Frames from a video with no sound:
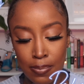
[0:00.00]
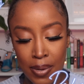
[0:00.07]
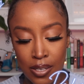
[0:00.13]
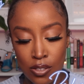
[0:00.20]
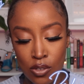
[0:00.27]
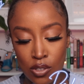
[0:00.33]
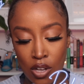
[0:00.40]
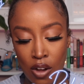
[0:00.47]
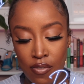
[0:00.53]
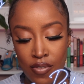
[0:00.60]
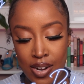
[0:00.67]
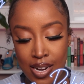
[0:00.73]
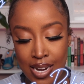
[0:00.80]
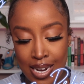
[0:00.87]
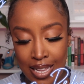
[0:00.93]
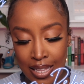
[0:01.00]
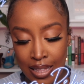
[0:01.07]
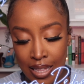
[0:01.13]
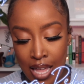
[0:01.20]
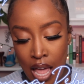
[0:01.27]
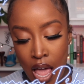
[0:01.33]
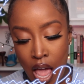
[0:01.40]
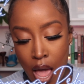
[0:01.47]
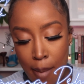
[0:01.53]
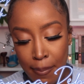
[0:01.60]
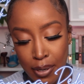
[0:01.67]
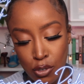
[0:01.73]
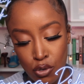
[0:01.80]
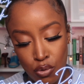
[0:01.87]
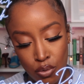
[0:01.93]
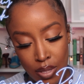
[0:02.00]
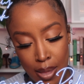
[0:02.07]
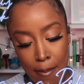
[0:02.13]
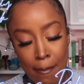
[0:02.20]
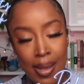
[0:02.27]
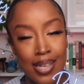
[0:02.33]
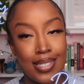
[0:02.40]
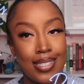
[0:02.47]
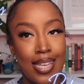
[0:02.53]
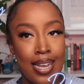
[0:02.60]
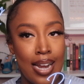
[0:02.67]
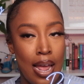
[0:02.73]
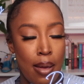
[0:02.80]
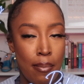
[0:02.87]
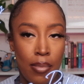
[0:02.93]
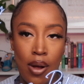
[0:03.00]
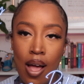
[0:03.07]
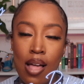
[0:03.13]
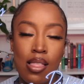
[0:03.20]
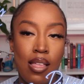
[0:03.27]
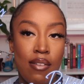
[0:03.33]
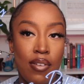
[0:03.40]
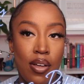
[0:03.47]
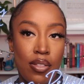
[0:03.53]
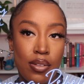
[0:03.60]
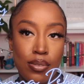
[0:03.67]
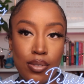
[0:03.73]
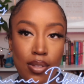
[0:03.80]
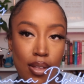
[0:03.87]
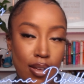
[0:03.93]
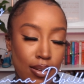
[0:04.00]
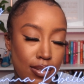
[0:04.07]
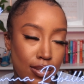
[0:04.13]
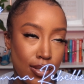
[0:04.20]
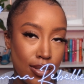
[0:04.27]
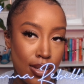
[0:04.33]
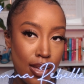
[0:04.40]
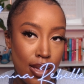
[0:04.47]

Base notes are vanilla, patchouli, musk, and amber. I love all those things.